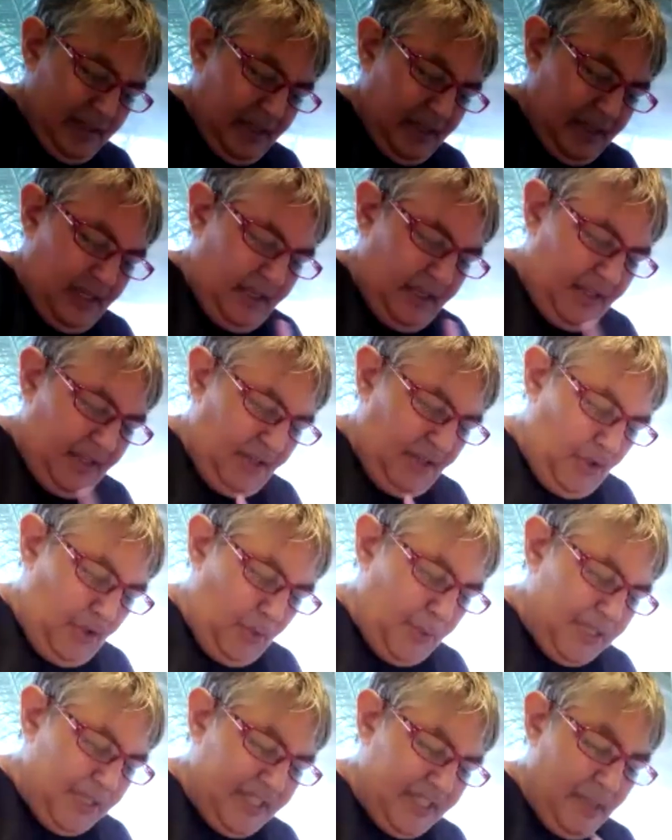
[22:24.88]
your
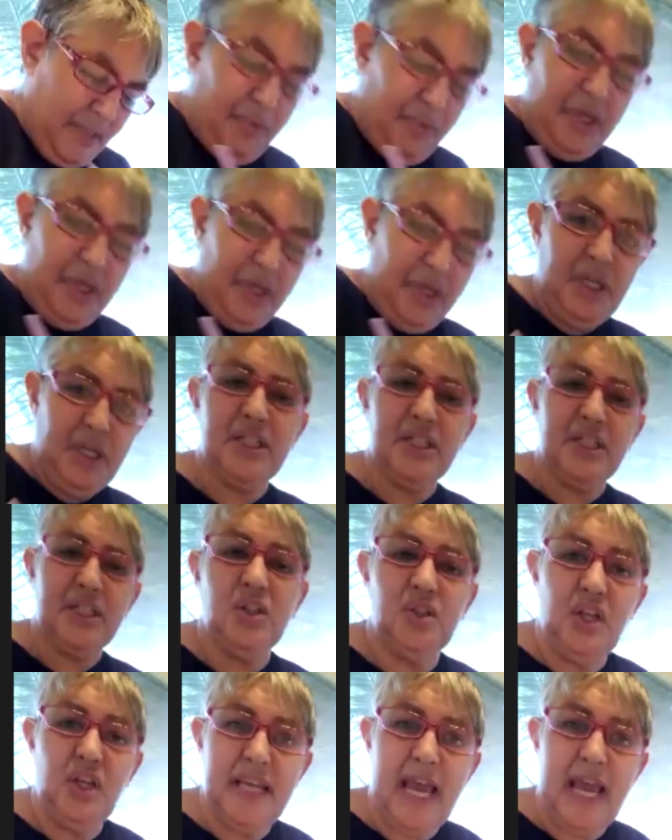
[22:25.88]
recipient is going to look at
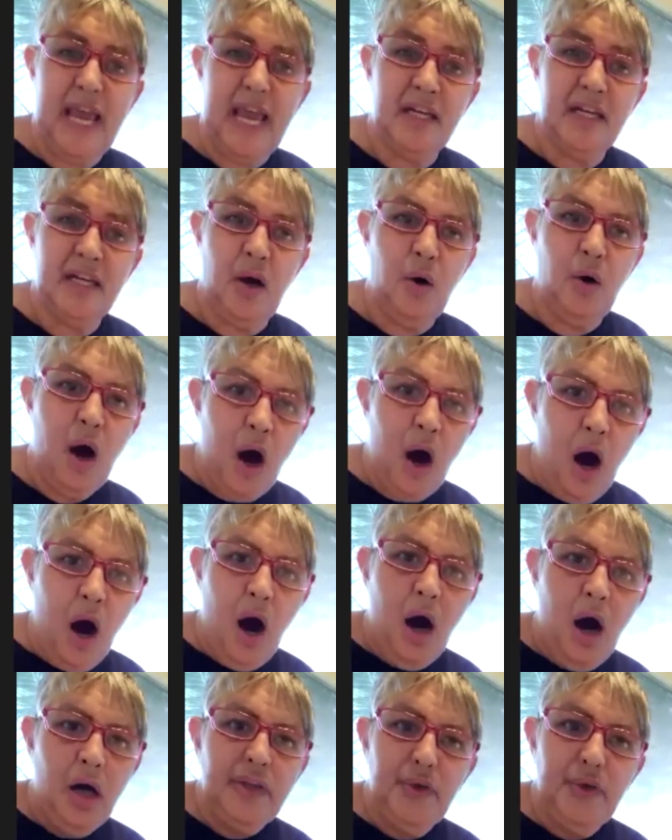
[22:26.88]
it and go, oh,
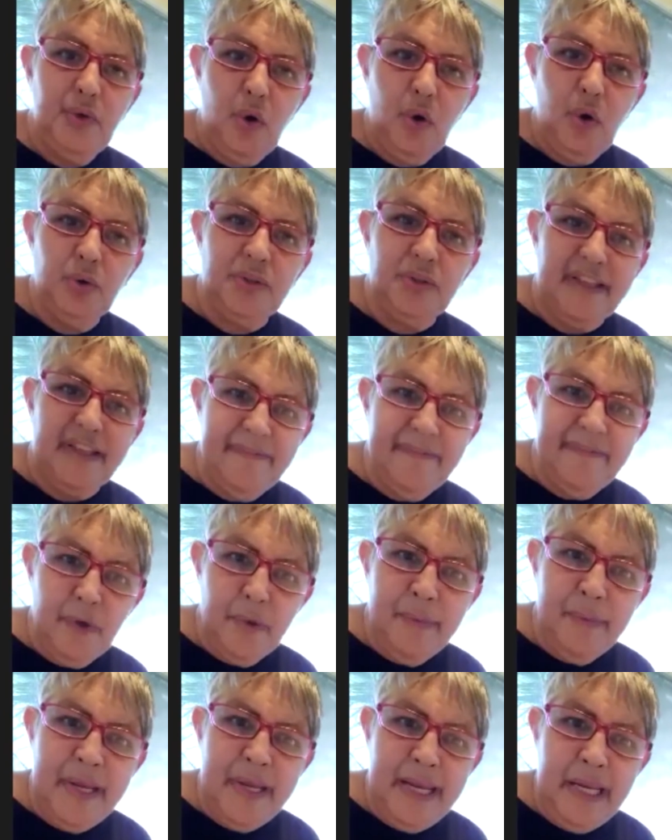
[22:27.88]
"You gold leaf for
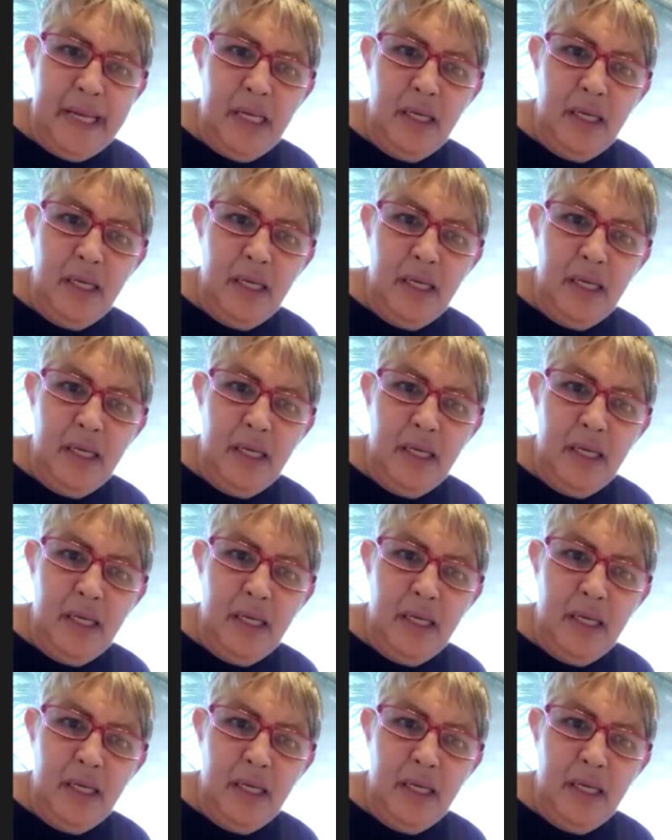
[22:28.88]
me?"